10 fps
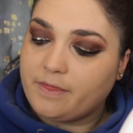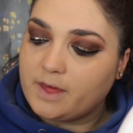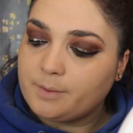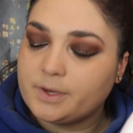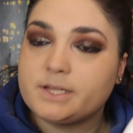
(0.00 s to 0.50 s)
And
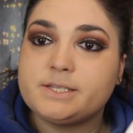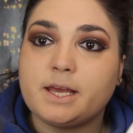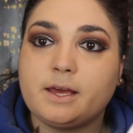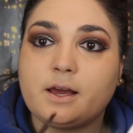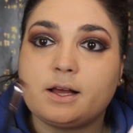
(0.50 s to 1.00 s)
then I'm going to
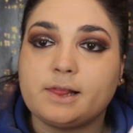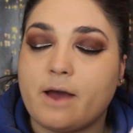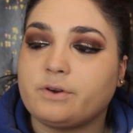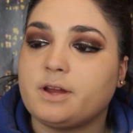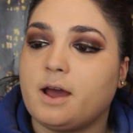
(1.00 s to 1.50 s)
take
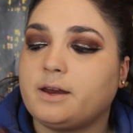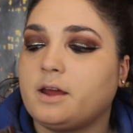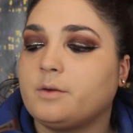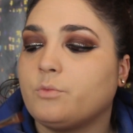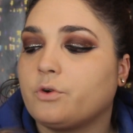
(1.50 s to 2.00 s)
Cloud 9
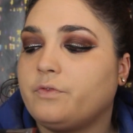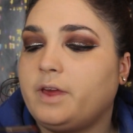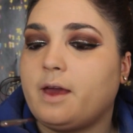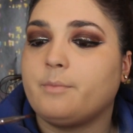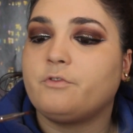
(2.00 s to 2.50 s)
on a
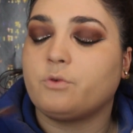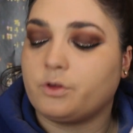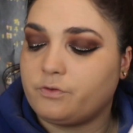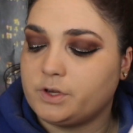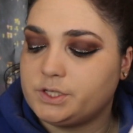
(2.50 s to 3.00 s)
Morphe
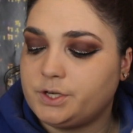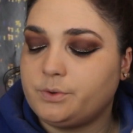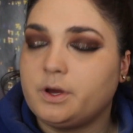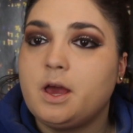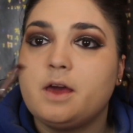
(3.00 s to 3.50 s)

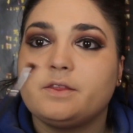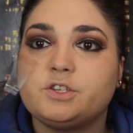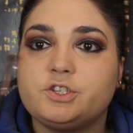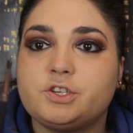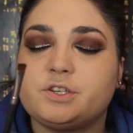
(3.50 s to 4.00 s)
M432.
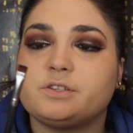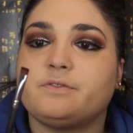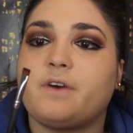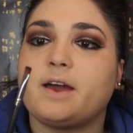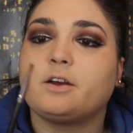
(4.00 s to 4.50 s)
This is just a
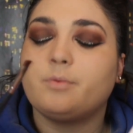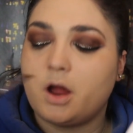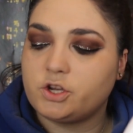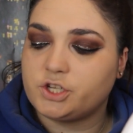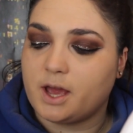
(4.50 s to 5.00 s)
definer
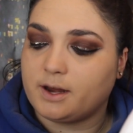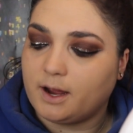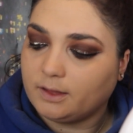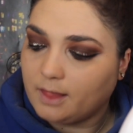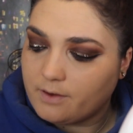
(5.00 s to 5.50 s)
brush, and
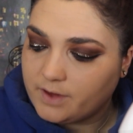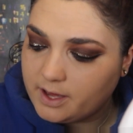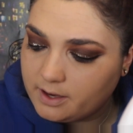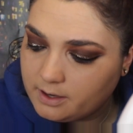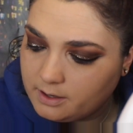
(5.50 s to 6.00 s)
I love
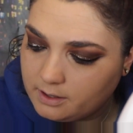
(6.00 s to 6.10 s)
it.